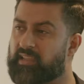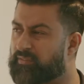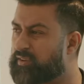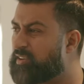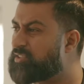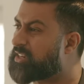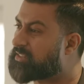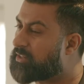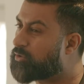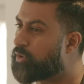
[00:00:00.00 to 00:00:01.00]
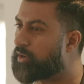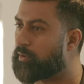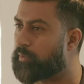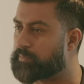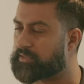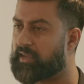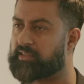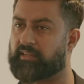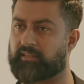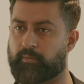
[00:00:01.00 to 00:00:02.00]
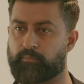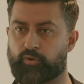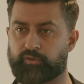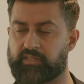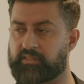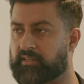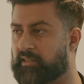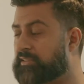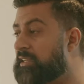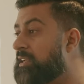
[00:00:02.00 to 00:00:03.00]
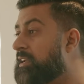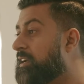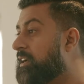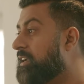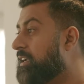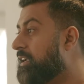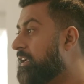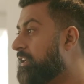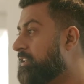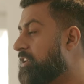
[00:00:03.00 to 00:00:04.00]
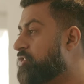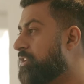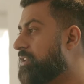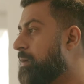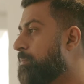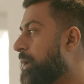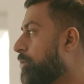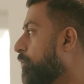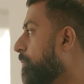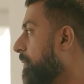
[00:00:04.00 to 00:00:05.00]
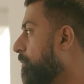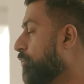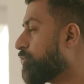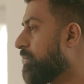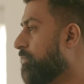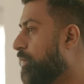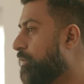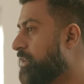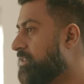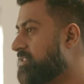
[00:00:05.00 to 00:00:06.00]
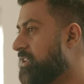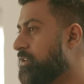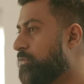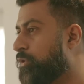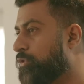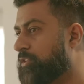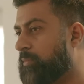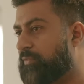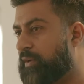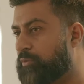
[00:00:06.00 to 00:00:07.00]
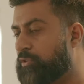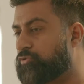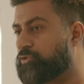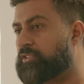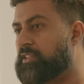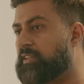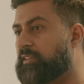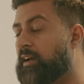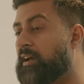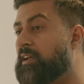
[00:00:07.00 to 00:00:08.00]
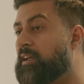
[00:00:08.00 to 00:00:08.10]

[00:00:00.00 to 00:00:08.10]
If you're interested, go on our website and you'll get more details. In addition to Impact Hub, I'm also involved in the City of Culture. I'm a founding trustee of that.